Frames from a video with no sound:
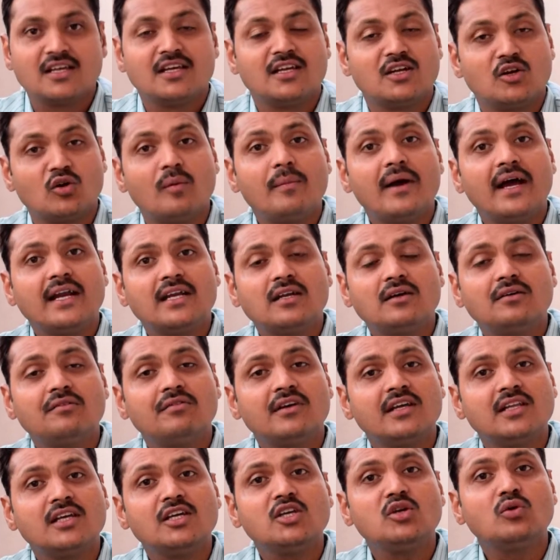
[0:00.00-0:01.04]
No matter
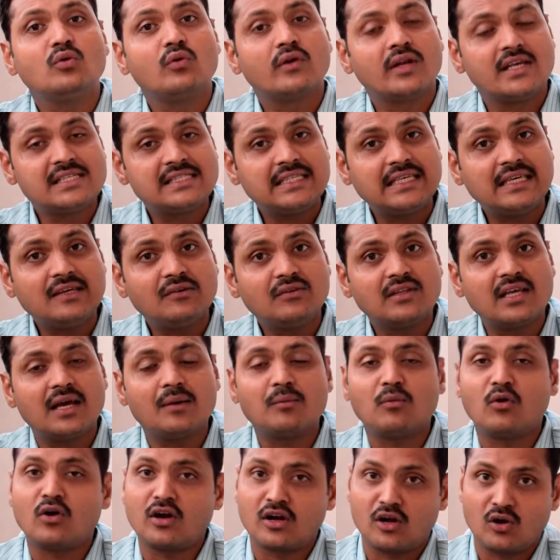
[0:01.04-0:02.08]
whether you receive them
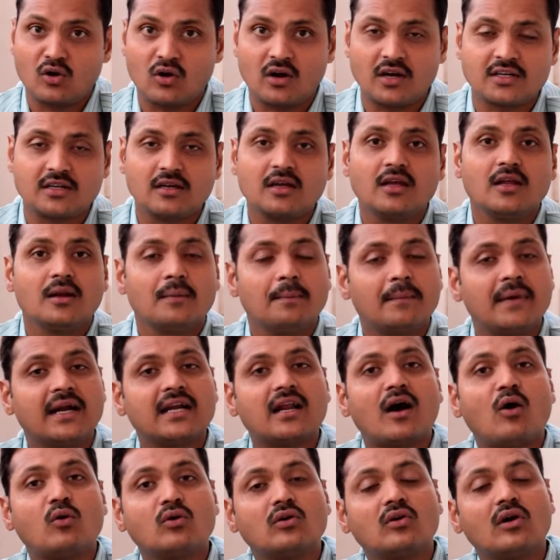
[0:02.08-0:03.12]
or not, but
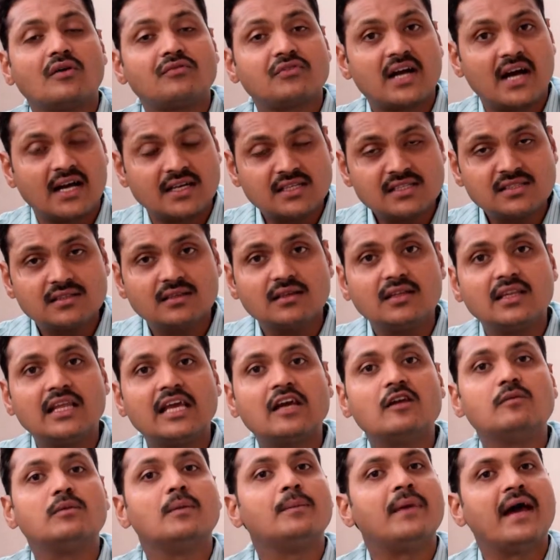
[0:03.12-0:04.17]
out of concern they
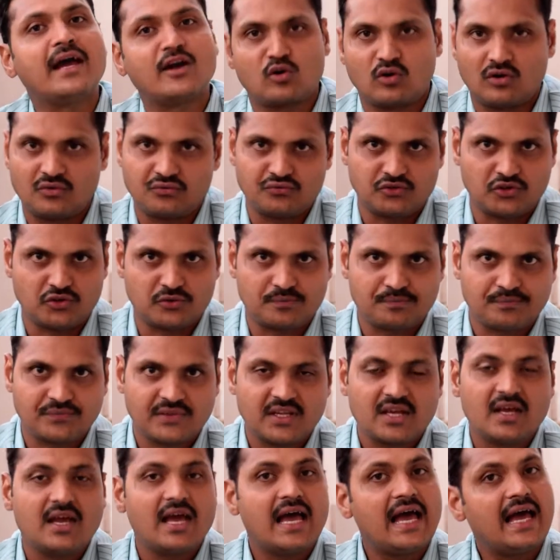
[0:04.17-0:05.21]
will be back of you
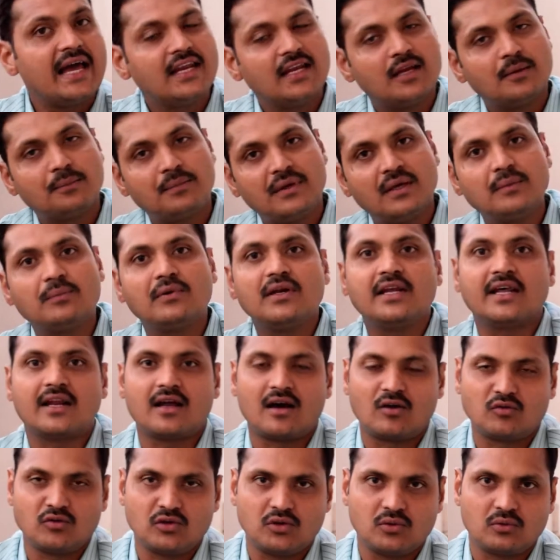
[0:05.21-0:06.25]
and the people
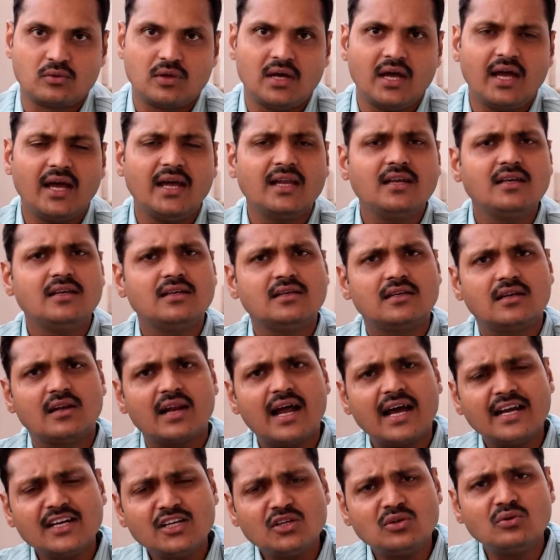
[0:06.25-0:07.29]
around you, and
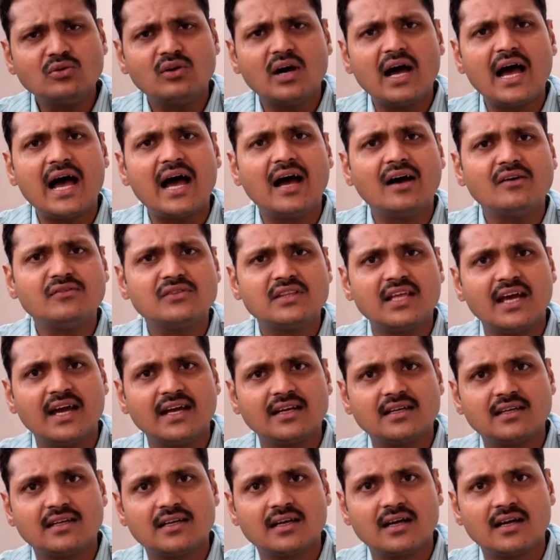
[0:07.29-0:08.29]
try to have that